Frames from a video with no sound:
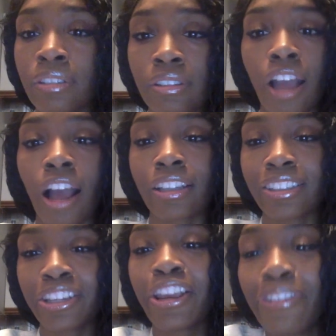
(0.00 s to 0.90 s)
knocks the
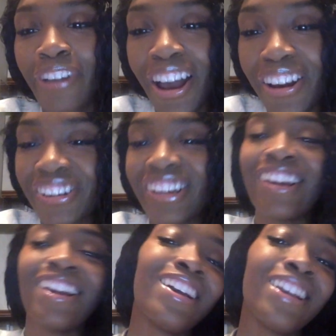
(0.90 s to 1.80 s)
Chief out.
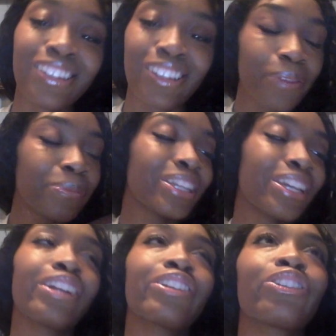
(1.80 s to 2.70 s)
So
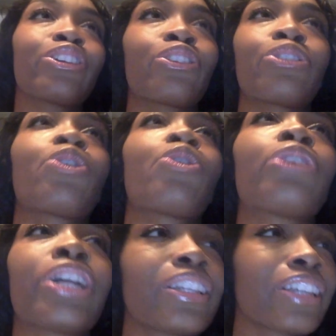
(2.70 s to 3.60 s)
upstairs, you know,
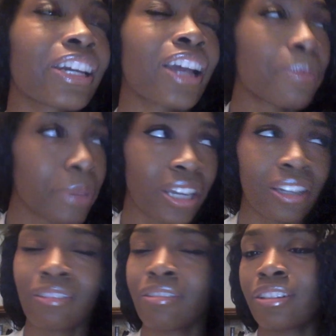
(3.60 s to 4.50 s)
Corey and Dick come
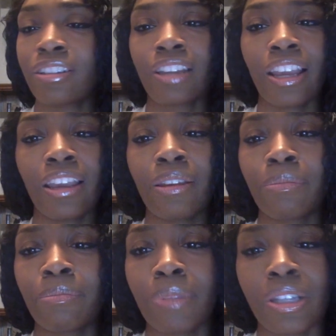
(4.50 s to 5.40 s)
in. They
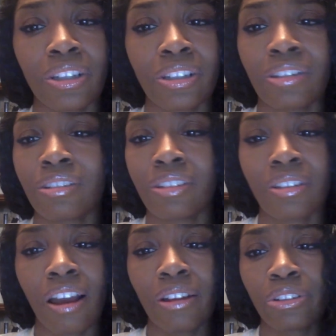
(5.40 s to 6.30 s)
meet the
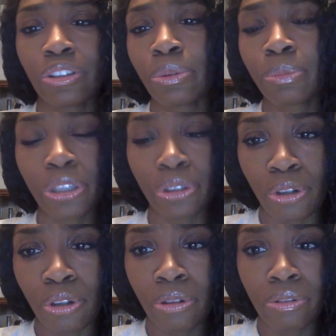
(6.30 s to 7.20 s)
Doom
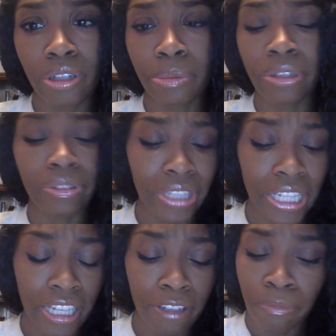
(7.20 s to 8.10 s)
Patrol very
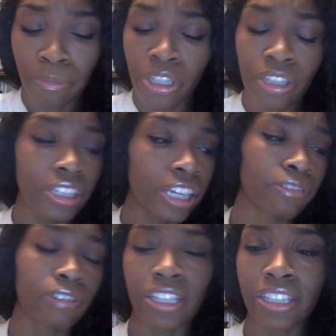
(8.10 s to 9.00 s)
briefly.
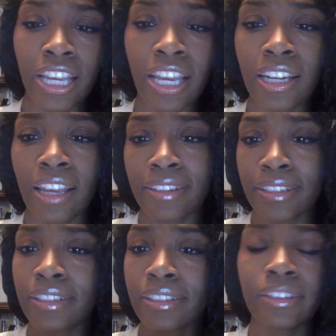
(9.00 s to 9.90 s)
Dick runs in, and
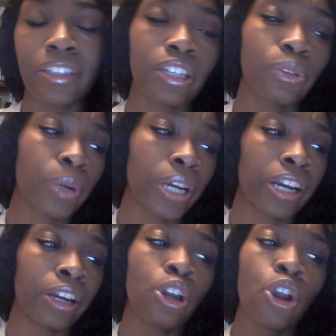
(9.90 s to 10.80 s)
this is the scene
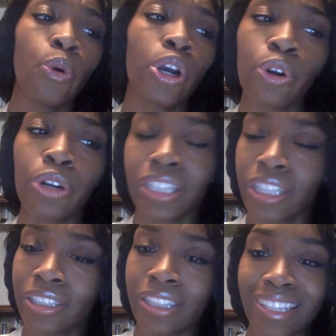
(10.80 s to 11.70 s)
where what Corey
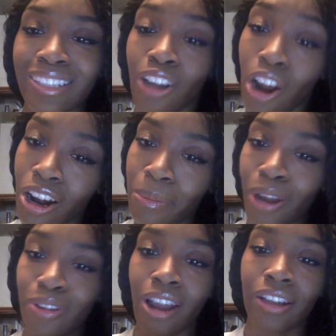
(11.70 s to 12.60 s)
said to Dick in the car
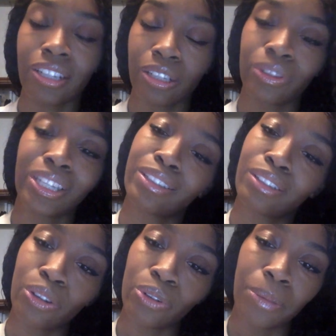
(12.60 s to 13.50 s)
about not dealing with things
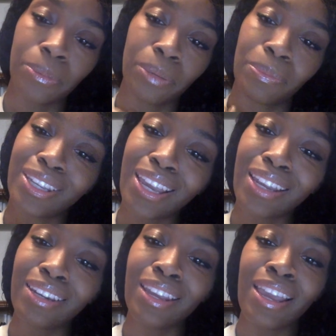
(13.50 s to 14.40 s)
alone comes up
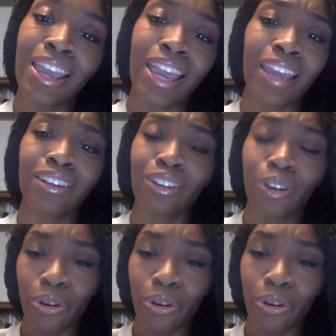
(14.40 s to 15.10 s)
again. And